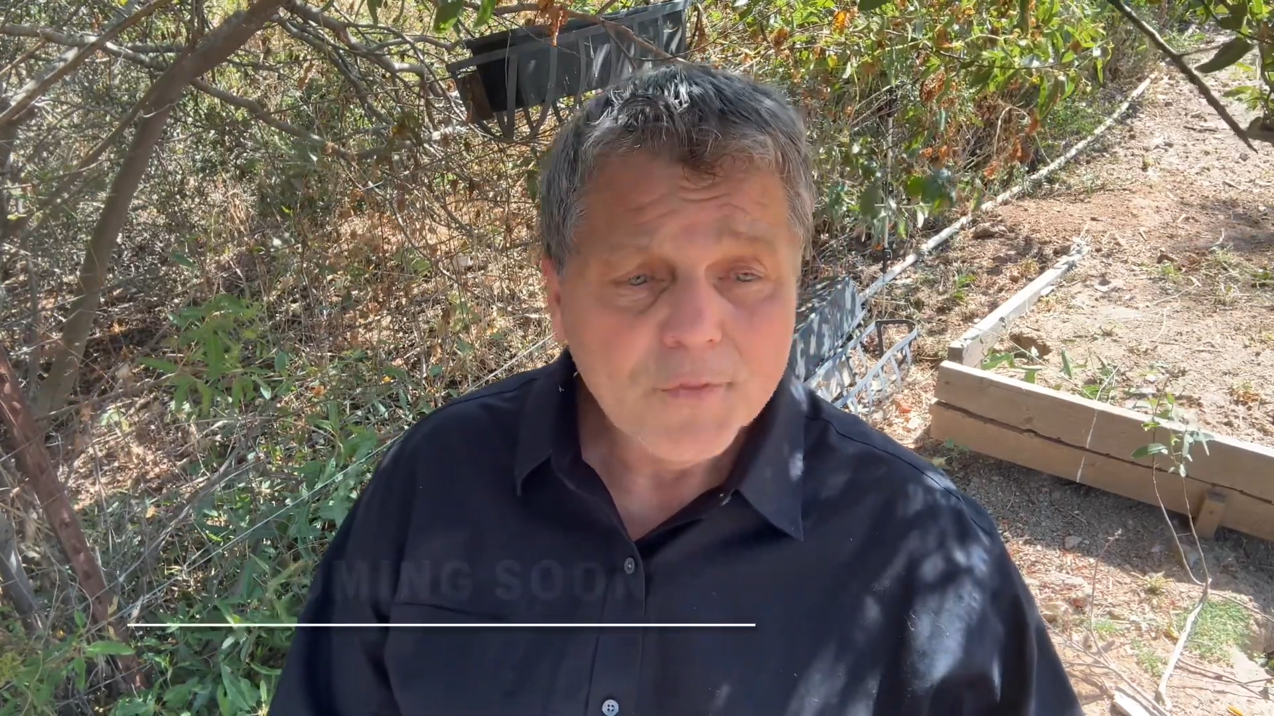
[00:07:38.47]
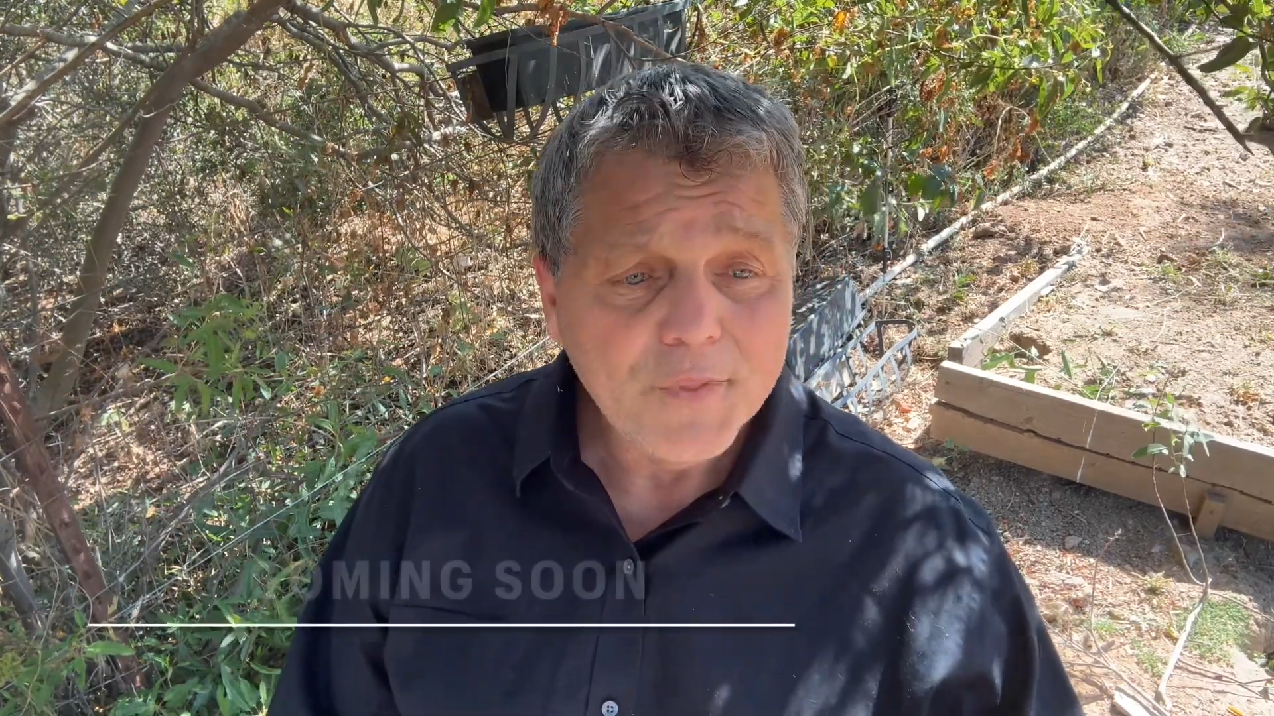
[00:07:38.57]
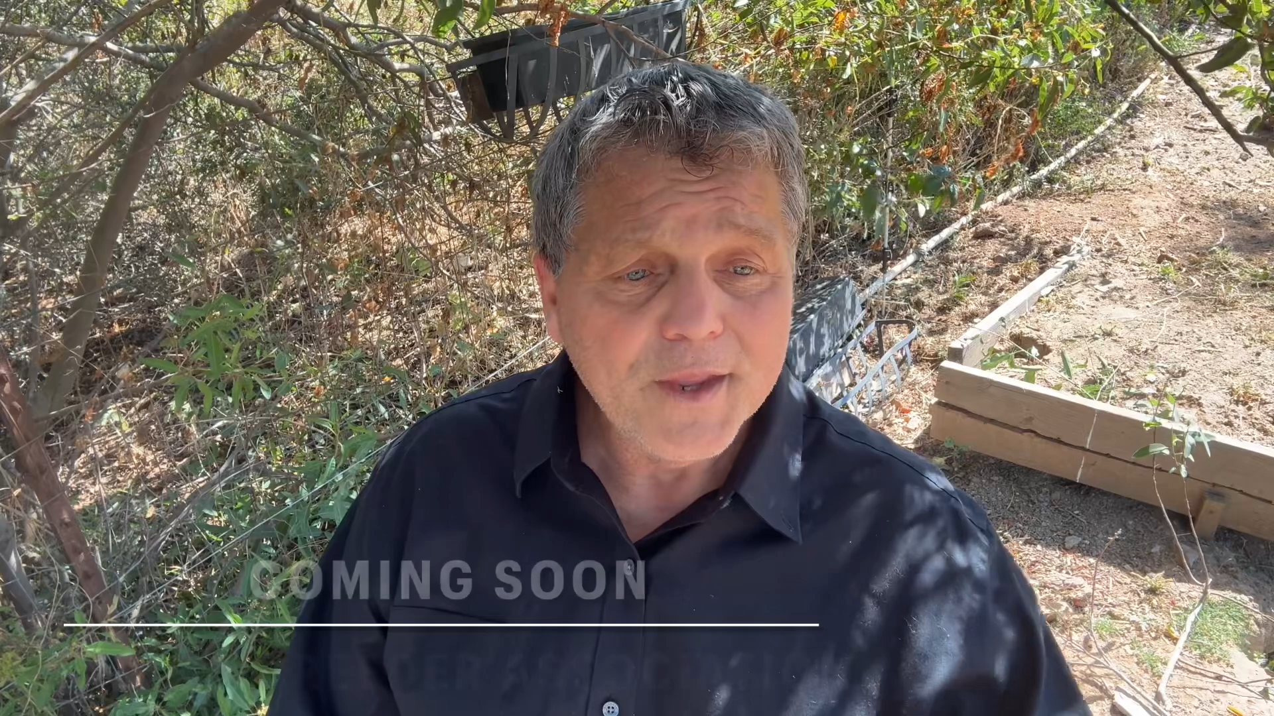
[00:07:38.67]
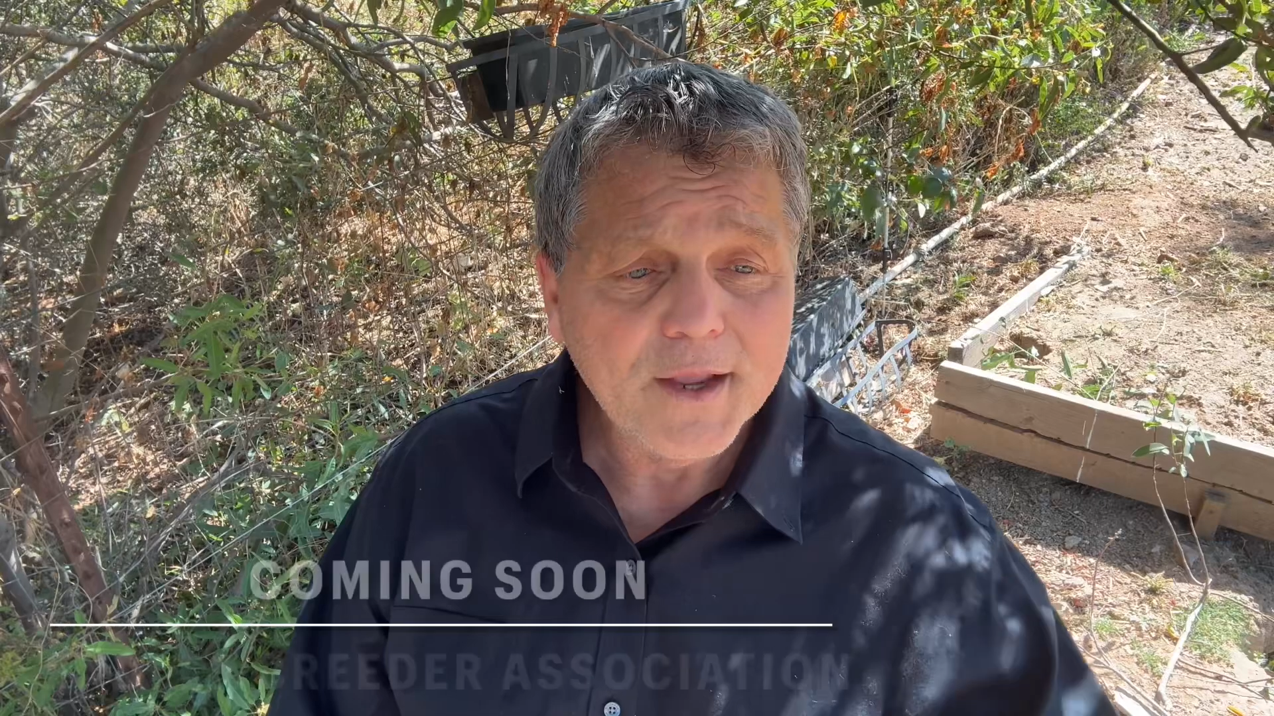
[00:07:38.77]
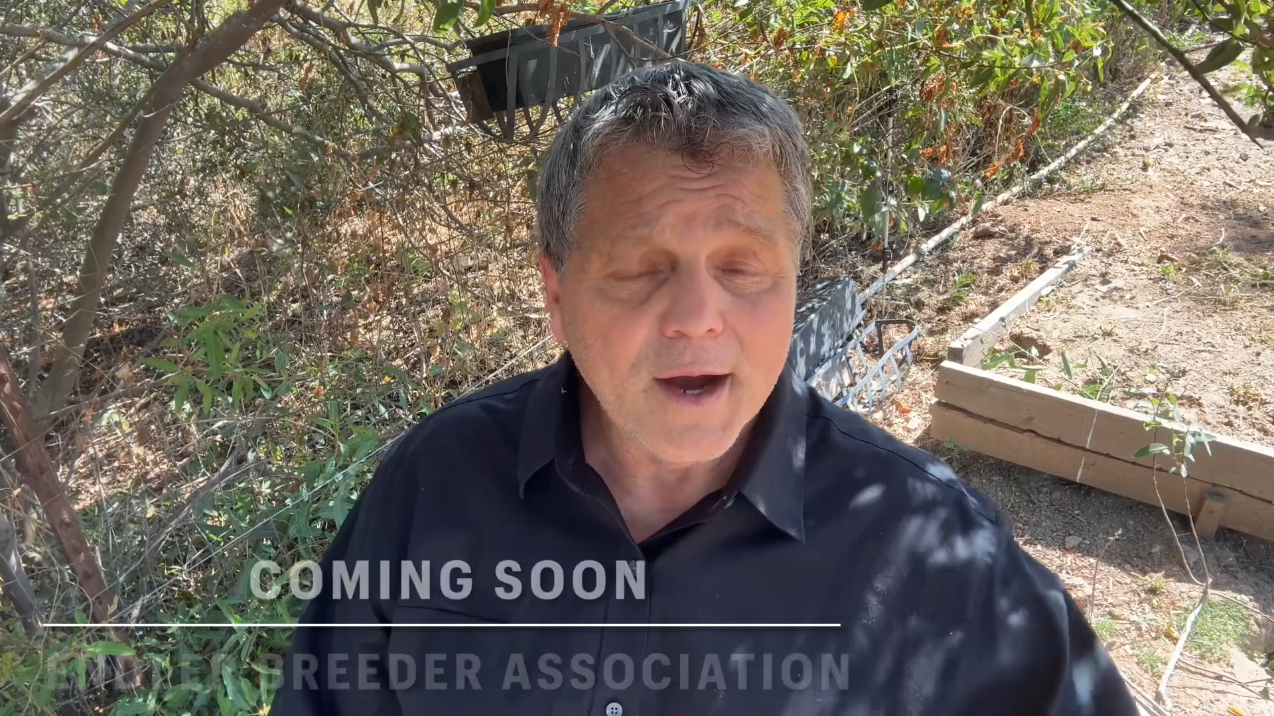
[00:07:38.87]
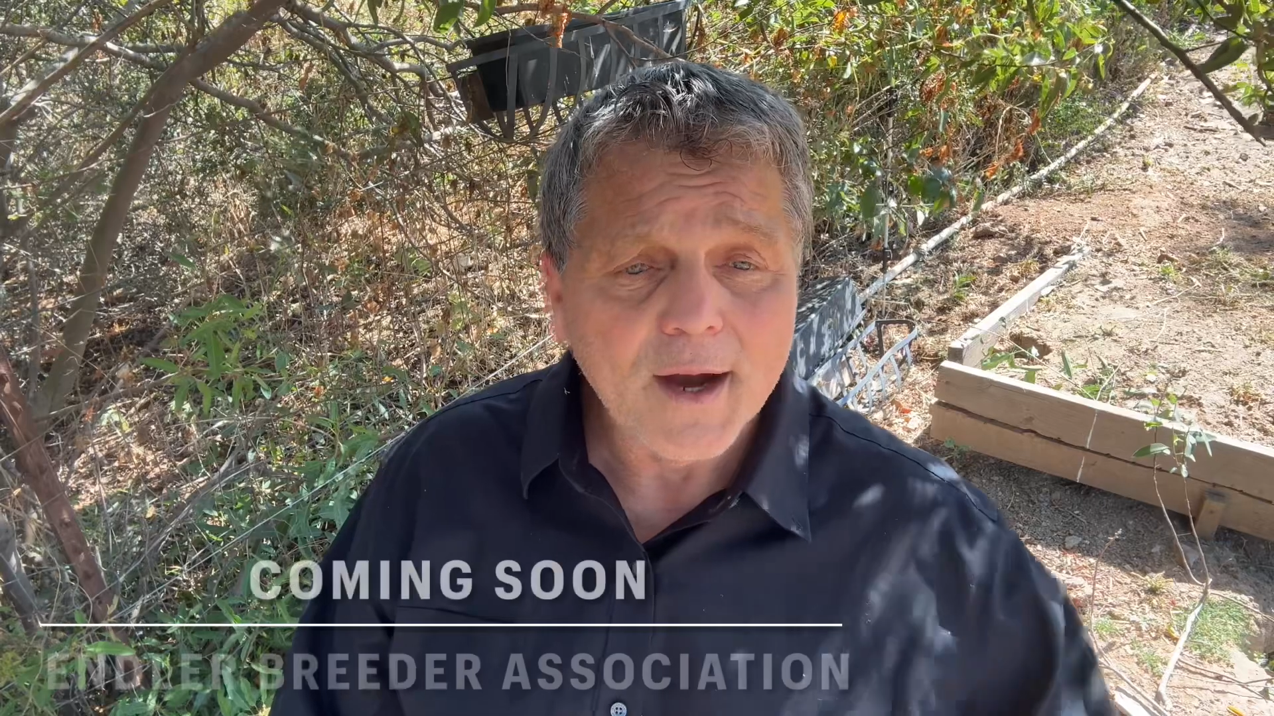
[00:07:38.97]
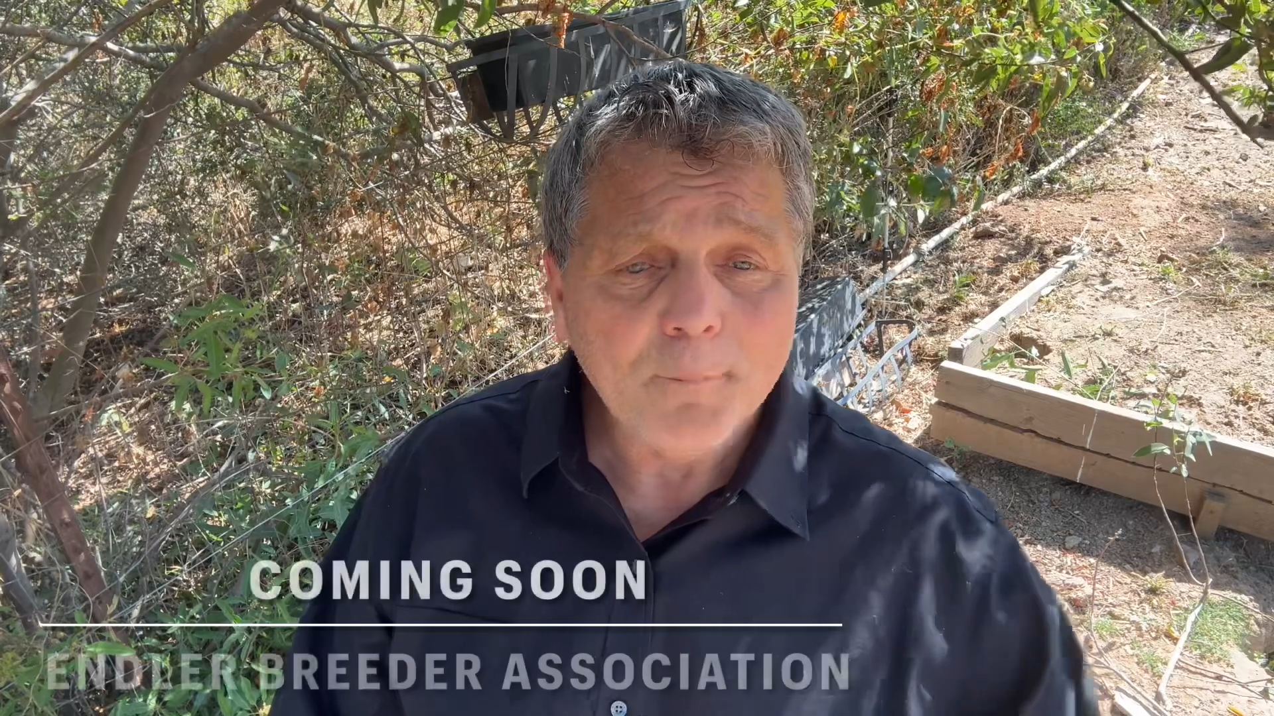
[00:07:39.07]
the